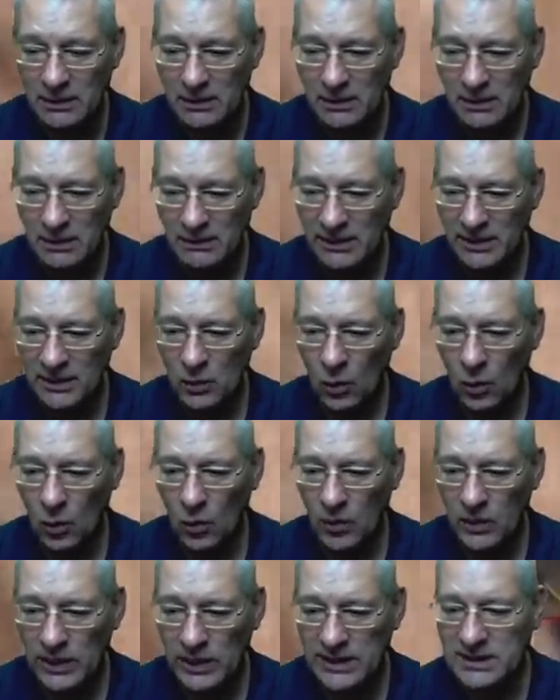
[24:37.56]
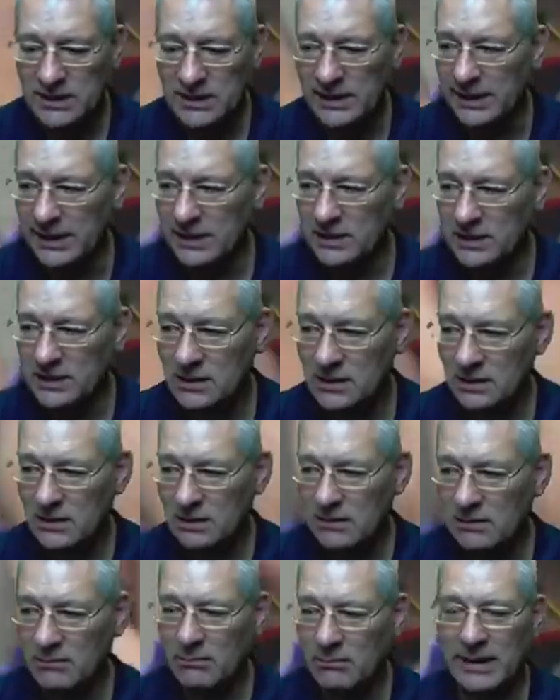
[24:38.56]
then all these things
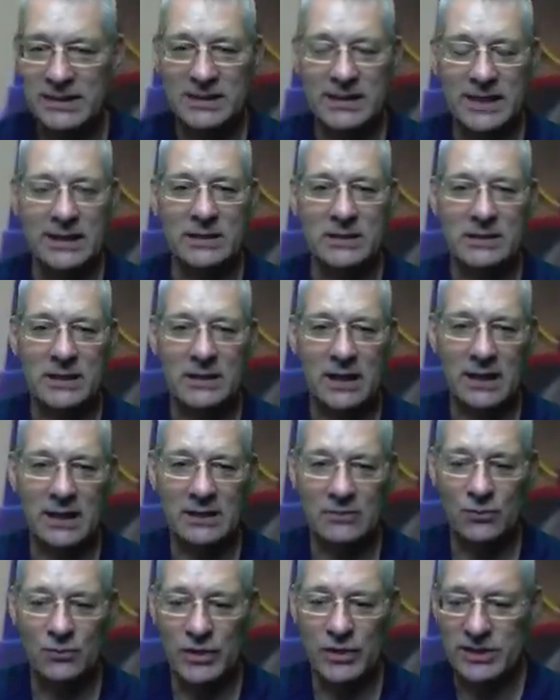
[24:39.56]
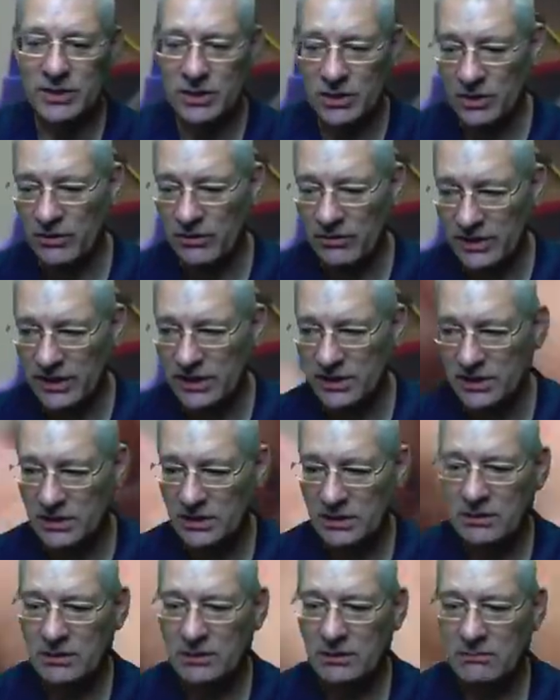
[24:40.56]
make sense and can really turn this
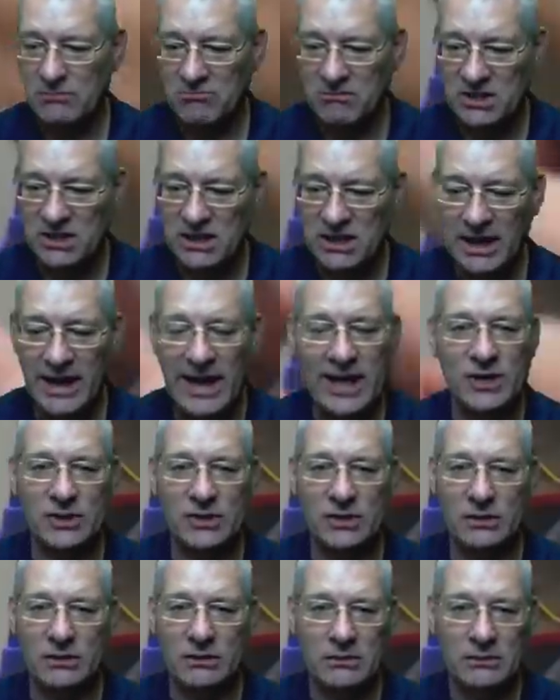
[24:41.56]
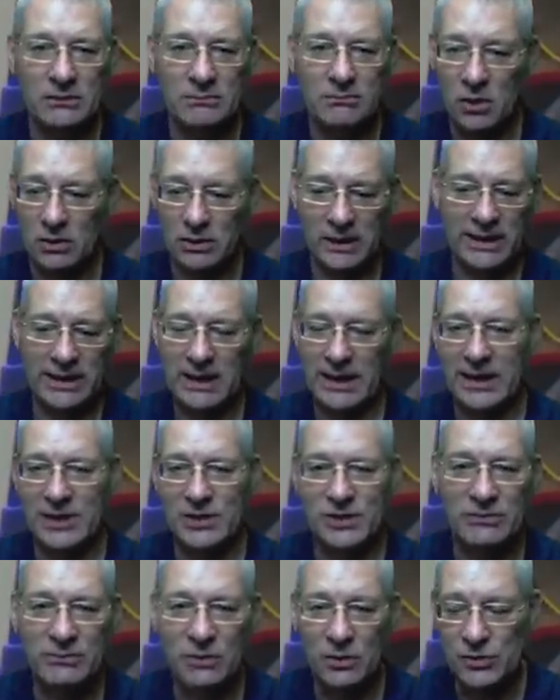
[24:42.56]
this collection, motley
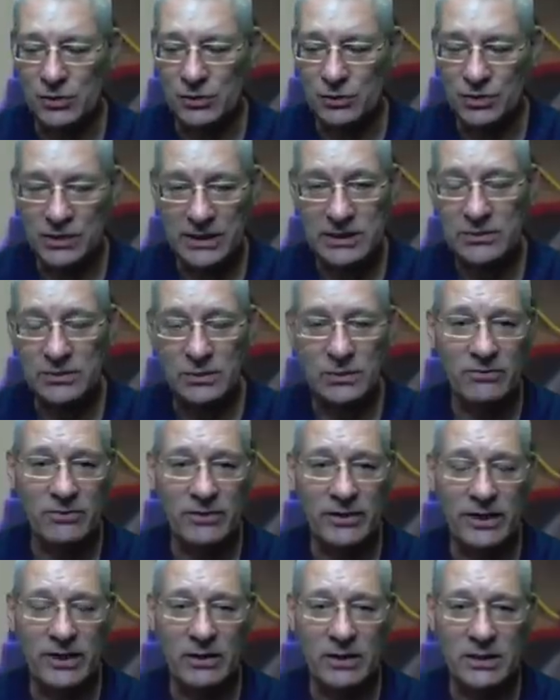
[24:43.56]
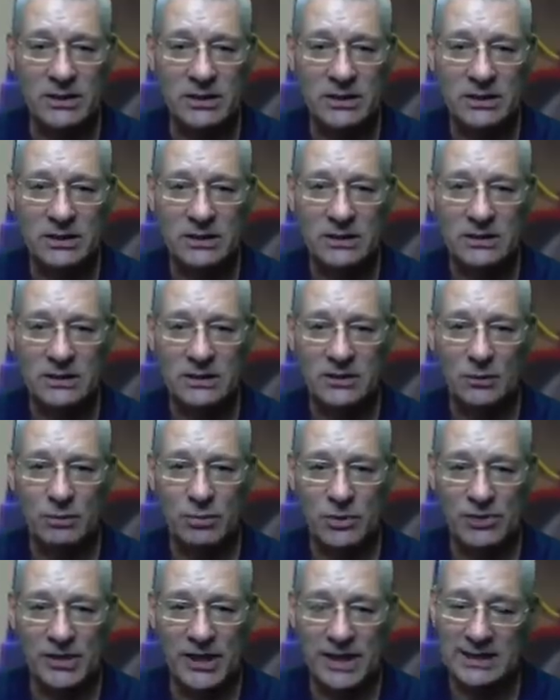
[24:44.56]
collection of modules into a very nice little
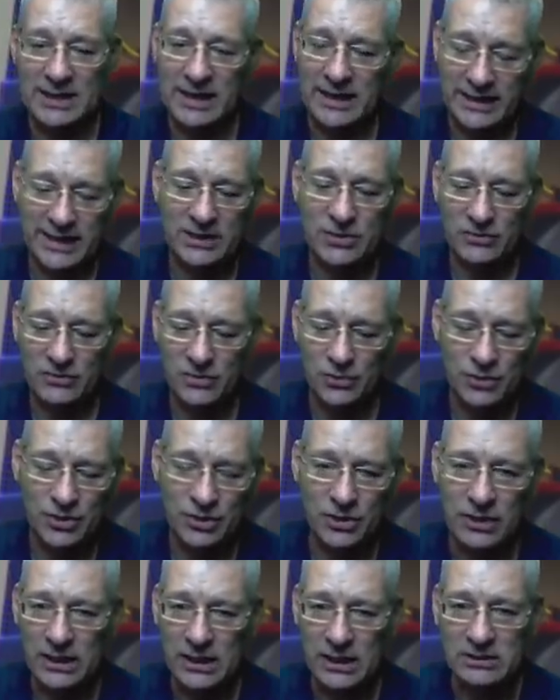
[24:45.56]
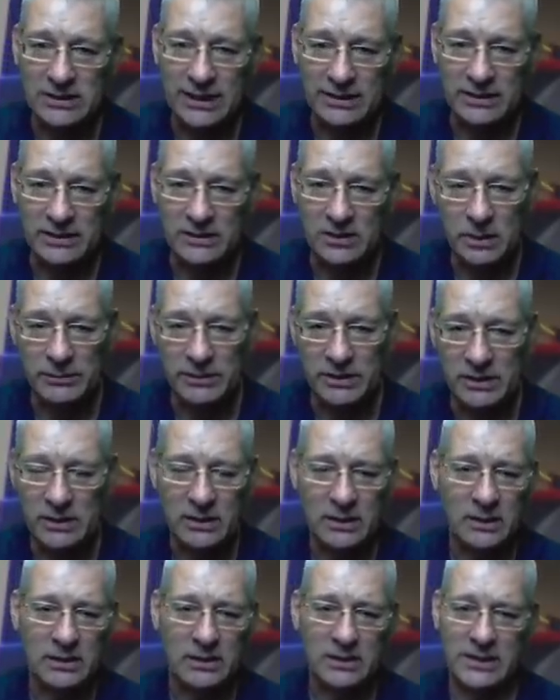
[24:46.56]
project. And yes, of course, you can go down the Diamond
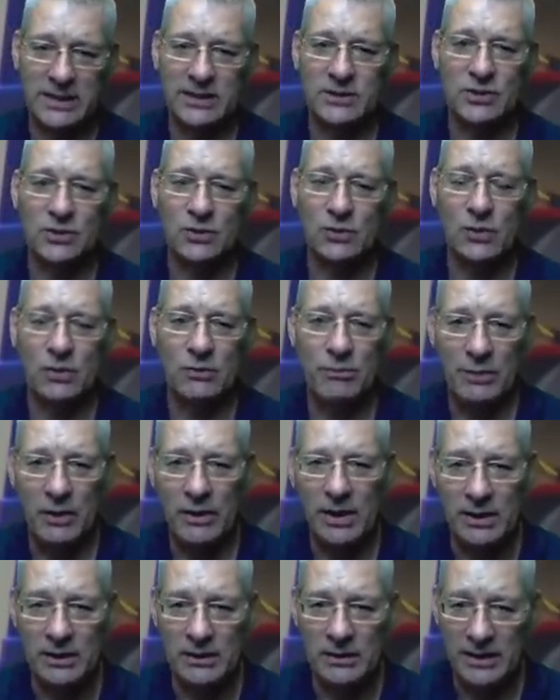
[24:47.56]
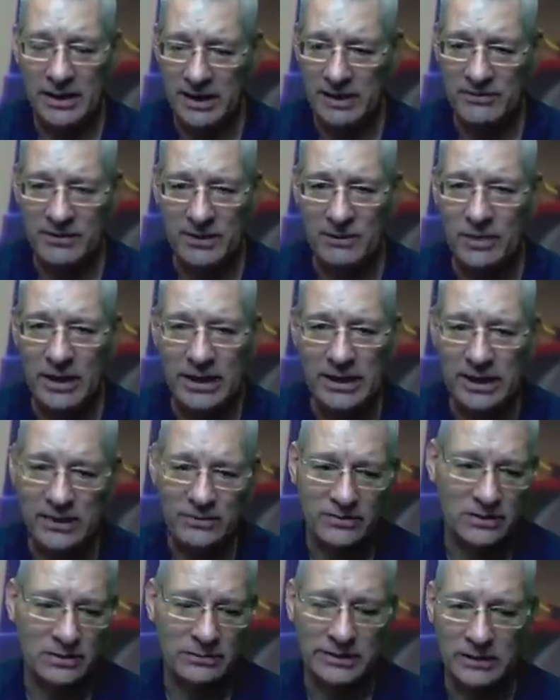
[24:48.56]
10 store and buy an FM radio
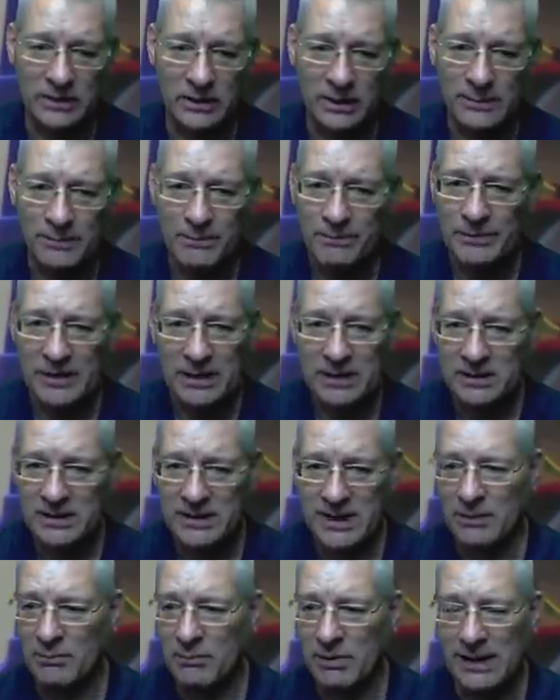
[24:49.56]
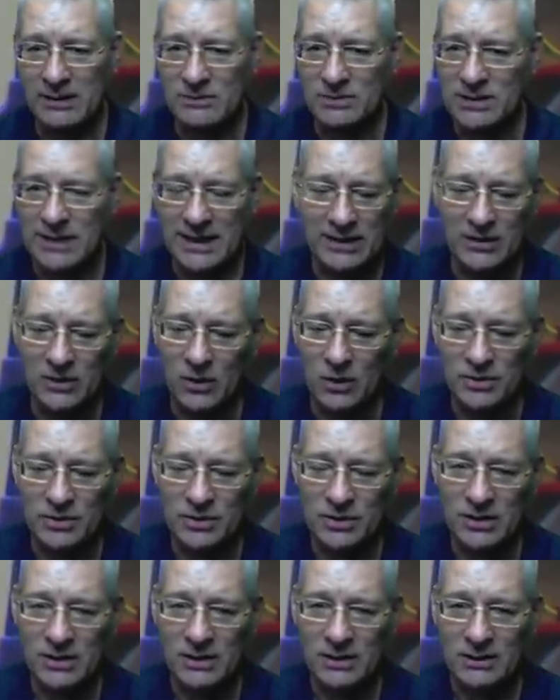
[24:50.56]
for something like ten pounds, ten dollars.
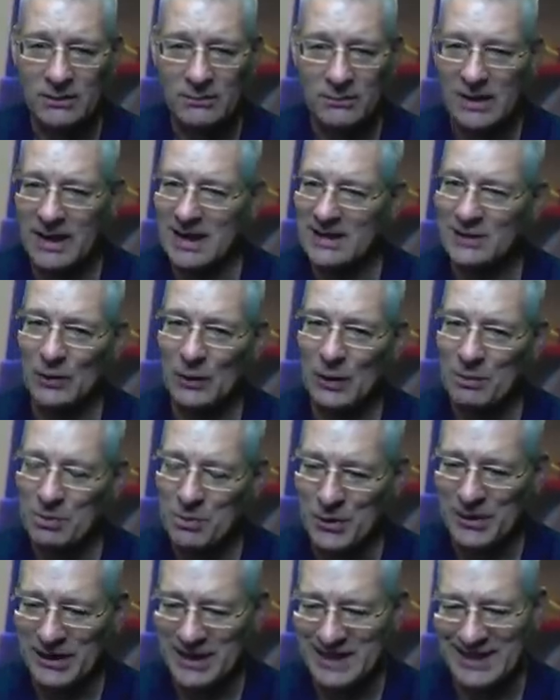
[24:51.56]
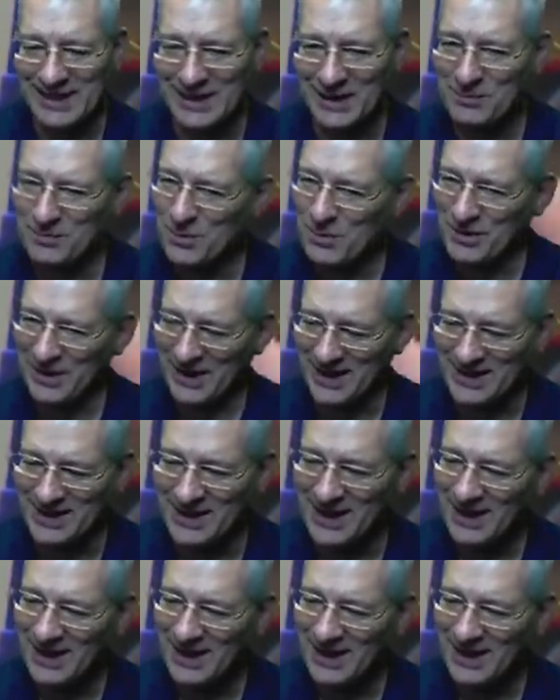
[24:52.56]
But that's not the point, is it? The point is,